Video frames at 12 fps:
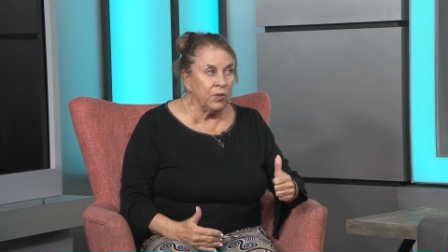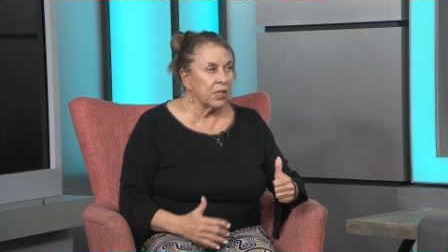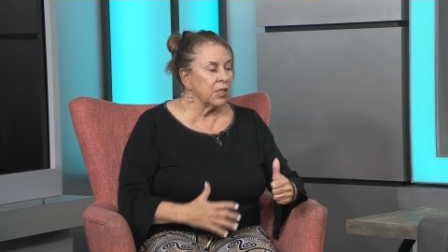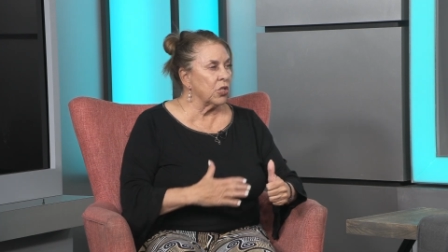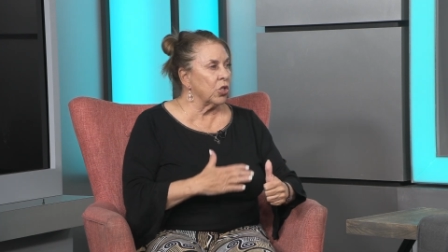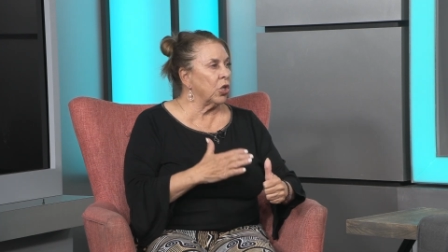This
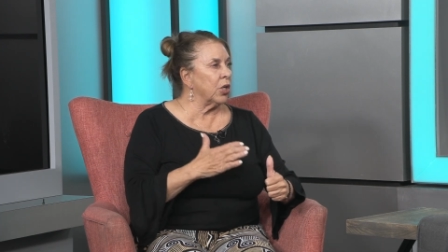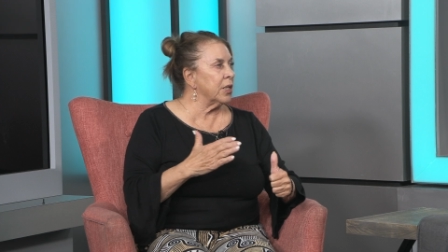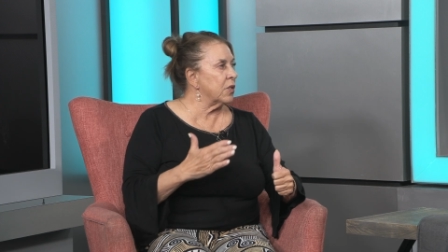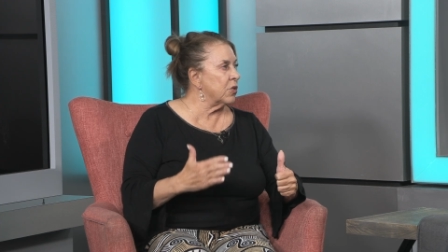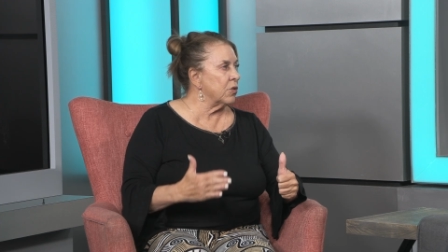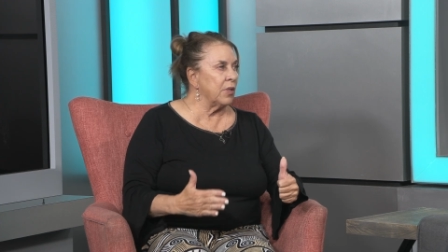is a
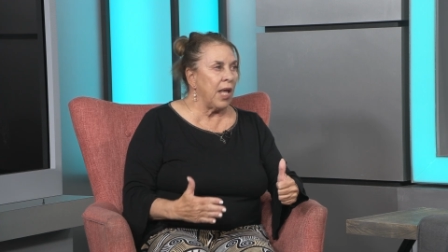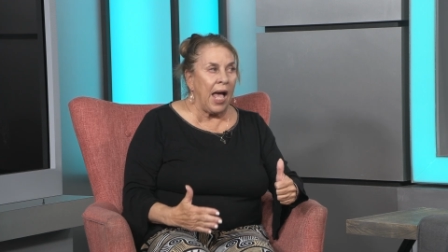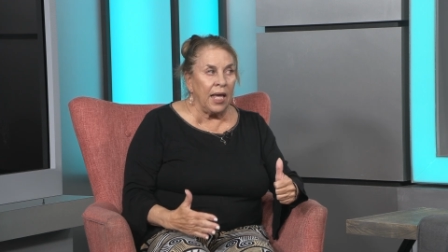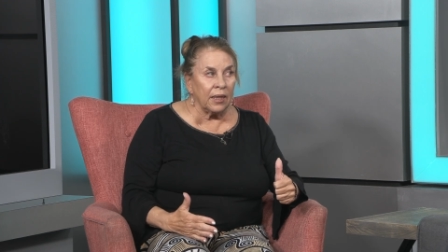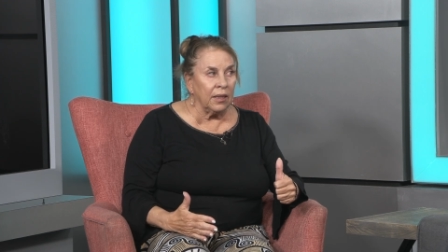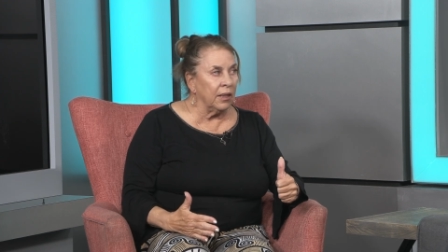great student
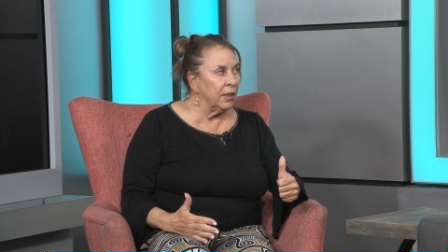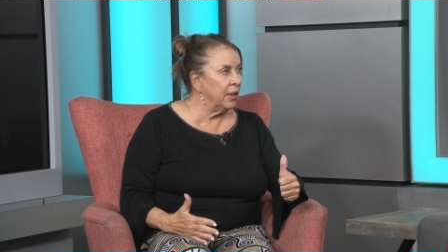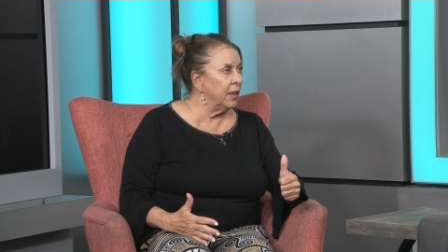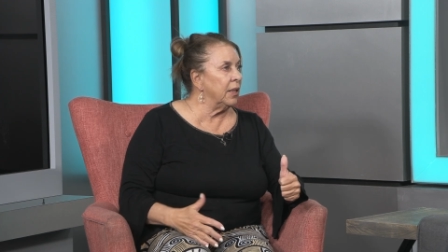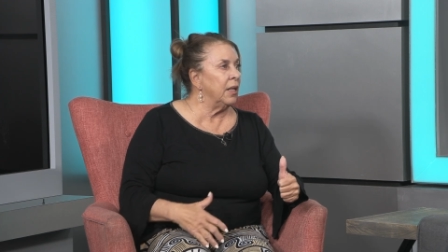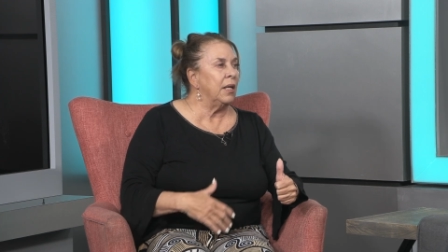
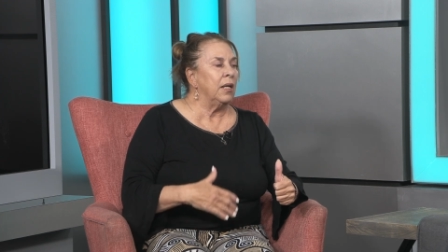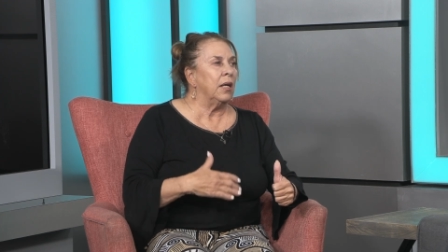athlete.